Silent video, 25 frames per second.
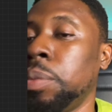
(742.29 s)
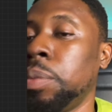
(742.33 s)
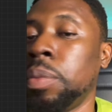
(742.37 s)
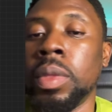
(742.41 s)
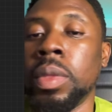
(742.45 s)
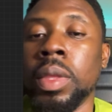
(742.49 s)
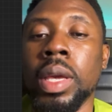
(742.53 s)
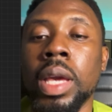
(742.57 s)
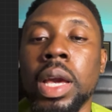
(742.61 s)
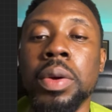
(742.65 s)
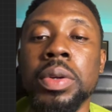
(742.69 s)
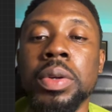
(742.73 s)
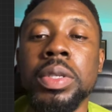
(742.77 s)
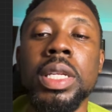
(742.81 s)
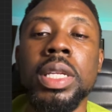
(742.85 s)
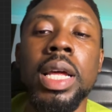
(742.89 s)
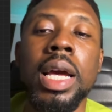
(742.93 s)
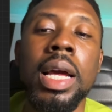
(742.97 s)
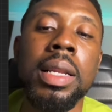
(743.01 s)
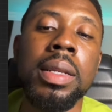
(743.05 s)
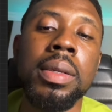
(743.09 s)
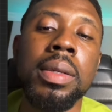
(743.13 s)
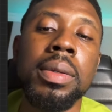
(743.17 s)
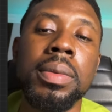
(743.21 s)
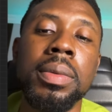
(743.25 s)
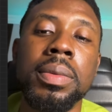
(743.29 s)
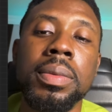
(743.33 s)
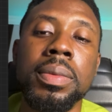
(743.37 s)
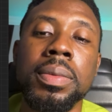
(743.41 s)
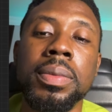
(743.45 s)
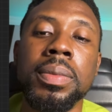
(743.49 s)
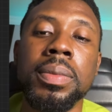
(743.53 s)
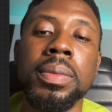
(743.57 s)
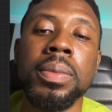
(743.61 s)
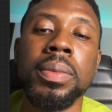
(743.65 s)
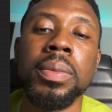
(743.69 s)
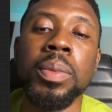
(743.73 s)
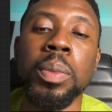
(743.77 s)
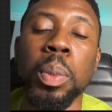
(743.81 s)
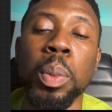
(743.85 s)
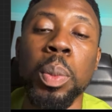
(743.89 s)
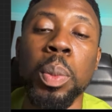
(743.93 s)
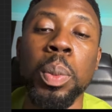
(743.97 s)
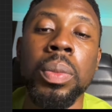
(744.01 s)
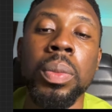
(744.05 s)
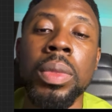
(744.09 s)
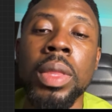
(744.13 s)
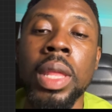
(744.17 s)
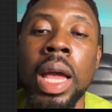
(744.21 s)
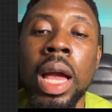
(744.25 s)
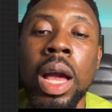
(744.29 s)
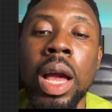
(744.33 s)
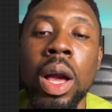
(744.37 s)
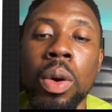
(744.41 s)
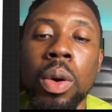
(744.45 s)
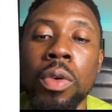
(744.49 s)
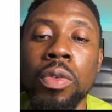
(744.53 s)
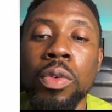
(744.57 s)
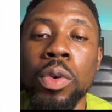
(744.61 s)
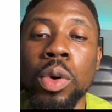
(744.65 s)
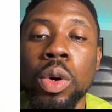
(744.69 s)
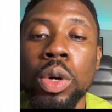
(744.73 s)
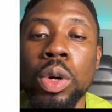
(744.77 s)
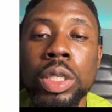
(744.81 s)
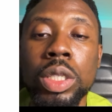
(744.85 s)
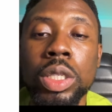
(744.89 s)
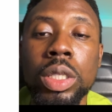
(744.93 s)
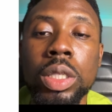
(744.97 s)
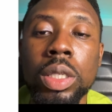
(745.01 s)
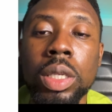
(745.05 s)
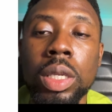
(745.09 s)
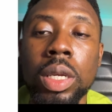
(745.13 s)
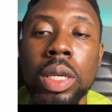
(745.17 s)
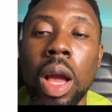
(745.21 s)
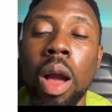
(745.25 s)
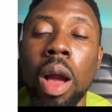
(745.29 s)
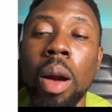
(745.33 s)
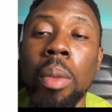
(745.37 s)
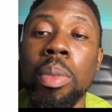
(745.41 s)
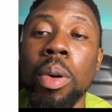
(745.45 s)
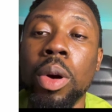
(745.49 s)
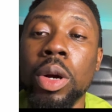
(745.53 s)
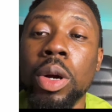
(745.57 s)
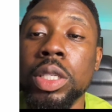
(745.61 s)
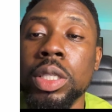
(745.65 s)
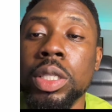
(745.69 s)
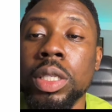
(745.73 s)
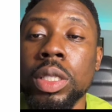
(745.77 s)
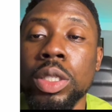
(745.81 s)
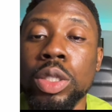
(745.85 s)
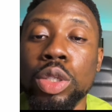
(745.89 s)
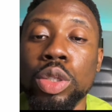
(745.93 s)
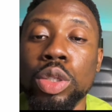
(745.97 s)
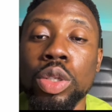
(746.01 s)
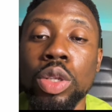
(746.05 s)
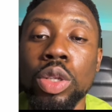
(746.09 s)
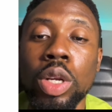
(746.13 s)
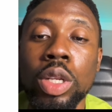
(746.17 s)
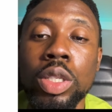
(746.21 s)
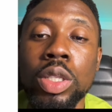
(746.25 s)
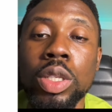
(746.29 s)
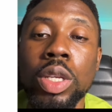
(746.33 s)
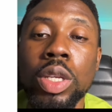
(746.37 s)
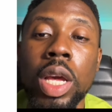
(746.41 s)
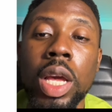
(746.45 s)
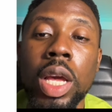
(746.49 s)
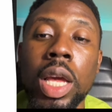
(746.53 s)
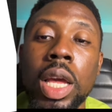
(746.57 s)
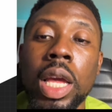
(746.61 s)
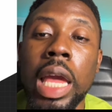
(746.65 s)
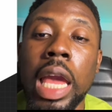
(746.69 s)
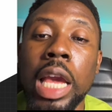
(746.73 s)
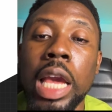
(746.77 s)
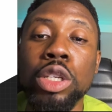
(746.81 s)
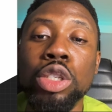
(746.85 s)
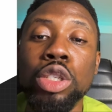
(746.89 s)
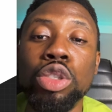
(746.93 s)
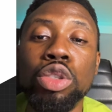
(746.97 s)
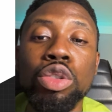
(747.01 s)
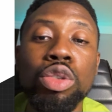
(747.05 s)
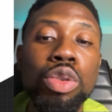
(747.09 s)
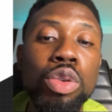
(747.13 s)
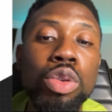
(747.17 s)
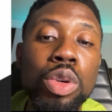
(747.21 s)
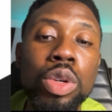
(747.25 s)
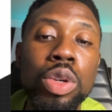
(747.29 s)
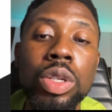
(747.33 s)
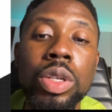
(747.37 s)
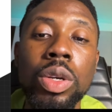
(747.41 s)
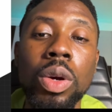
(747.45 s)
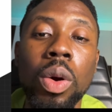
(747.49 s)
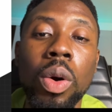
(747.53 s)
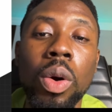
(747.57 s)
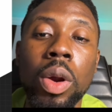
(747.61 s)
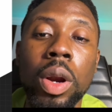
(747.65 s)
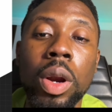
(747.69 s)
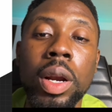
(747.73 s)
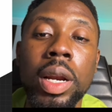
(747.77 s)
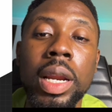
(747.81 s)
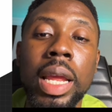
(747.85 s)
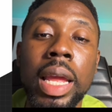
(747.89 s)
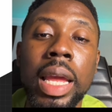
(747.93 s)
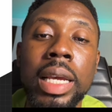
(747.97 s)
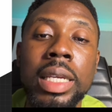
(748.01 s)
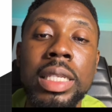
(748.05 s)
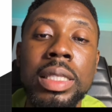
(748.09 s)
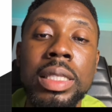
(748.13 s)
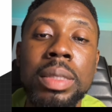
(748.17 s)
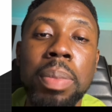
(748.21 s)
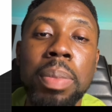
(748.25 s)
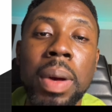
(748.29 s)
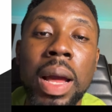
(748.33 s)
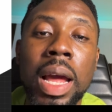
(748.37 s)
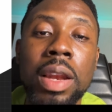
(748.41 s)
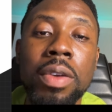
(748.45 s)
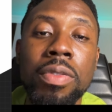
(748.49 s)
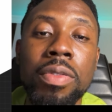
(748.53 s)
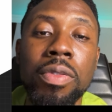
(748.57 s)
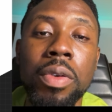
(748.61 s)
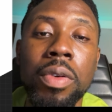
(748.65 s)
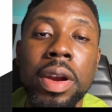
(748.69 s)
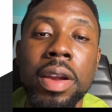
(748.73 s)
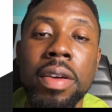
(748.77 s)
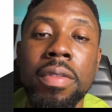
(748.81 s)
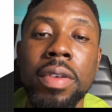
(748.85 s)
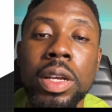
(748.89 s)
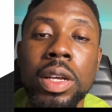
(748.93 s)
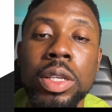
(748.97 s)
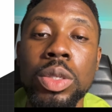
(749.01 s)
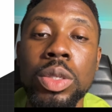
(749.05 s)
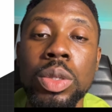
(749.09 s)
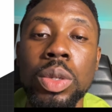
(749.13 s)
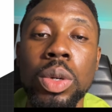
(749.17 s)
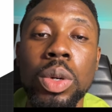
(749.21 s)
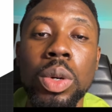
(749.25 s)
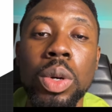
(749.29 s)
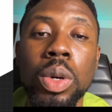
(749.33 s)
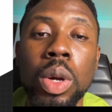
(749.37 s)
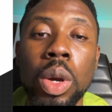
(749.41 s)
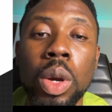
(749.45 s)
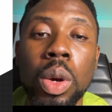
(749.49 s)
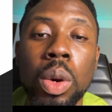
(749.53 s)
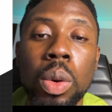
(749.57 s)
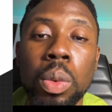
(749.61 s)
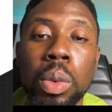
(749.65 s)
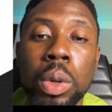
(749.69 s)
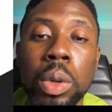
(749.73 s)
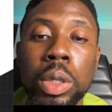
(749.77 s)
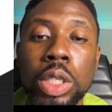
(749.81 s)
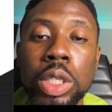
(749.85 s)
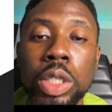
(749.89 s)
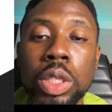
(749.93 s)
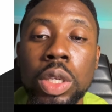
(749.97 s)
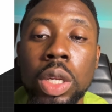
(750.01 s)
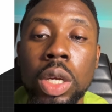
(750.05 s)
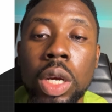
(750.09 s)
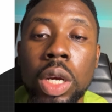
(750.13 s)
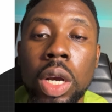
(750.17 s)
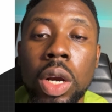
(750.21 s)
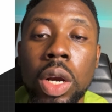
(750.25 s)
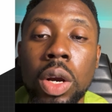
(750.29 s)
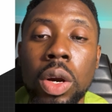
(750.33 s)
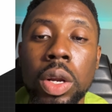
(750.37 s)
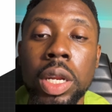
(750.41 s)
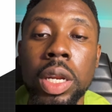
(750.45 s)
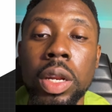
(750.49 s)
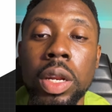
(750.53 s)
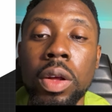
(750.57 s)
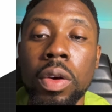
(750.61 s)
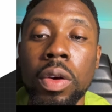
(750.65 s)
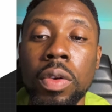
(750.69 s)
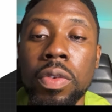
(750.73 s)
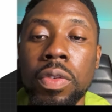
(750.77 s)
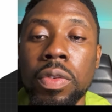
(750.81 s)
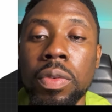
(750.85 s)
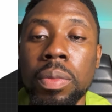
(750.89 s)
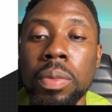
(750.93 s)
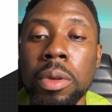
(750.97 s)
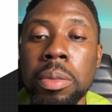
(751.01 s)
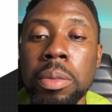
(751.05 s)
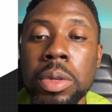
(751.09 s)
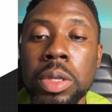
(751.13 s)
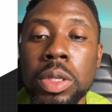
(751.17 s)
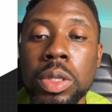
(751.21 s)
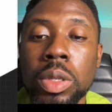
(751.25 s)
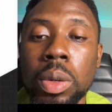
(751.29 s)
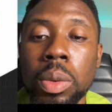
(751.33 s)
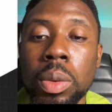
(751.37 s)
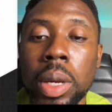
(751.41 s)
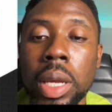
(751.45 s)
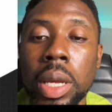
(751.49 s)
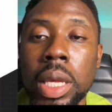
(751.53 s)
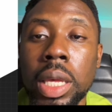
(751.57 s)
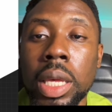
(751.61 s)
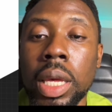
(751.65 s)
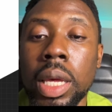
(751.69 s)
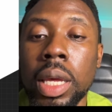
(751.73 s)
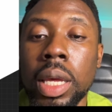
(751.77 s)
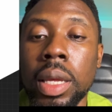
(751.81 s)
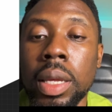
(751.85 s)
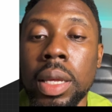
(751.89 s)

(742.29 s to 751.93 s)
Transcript: Can you see that? Now, of course, our box should not extrude or expand forever, so we're just gonna cut it off maybe somewhere here.